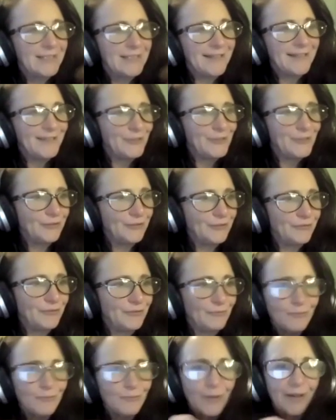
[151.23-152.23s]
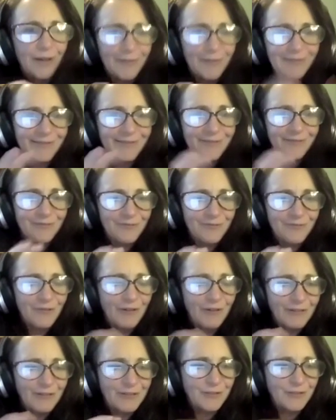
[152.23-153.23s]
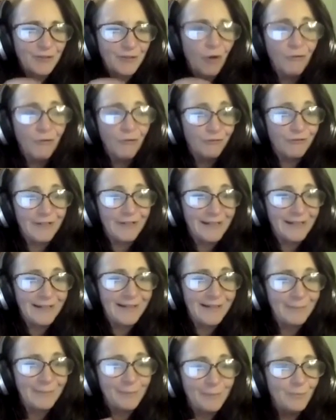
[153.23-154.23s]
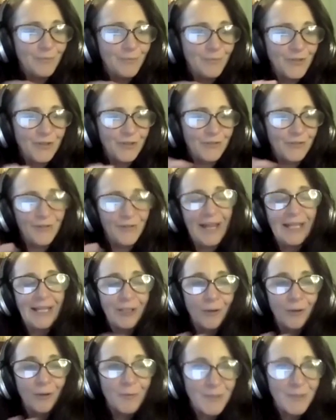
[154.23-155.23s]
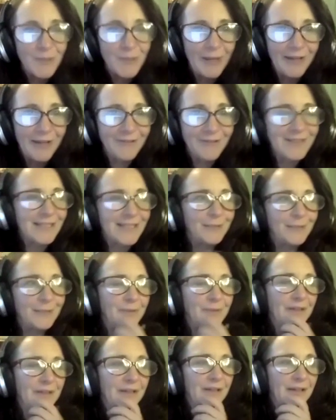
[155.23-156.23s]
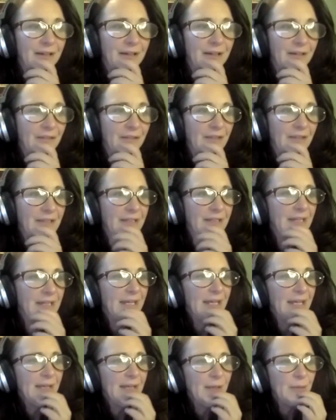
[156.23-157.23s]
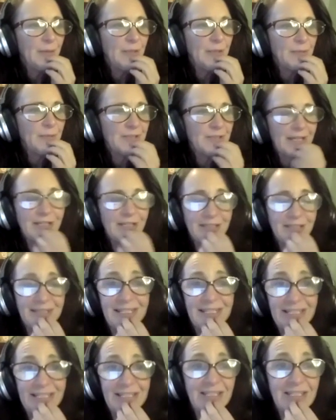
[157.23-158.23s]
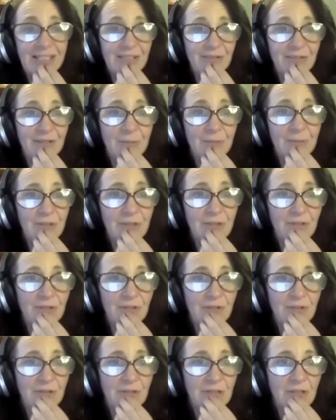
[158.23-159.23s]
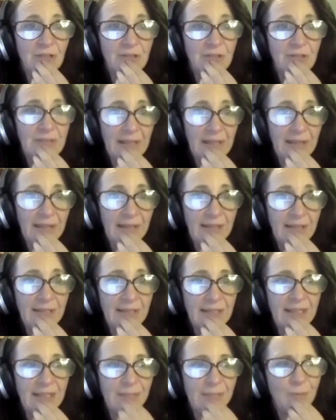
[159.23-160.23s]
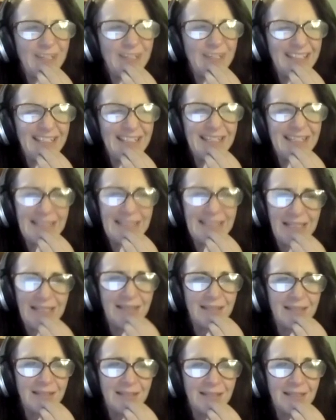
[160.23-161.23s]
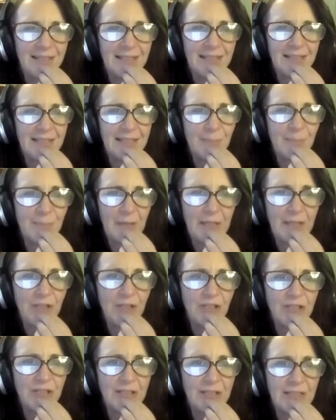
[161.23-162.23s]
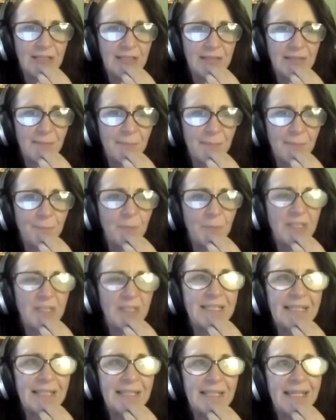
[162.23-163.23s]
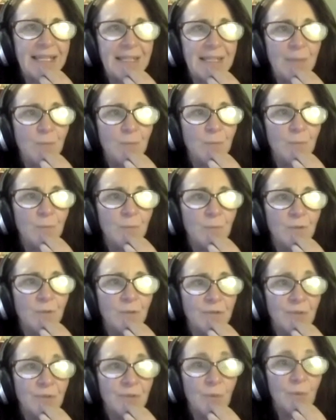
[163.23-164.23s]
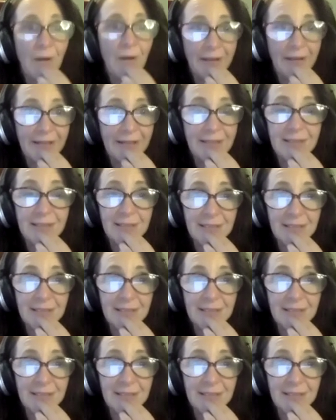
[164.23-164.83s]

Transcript: sort of very sort of hovering, helicopter parenting with her. And then it was actually the nursery with John who said, we think that his speech is, because he was quiet,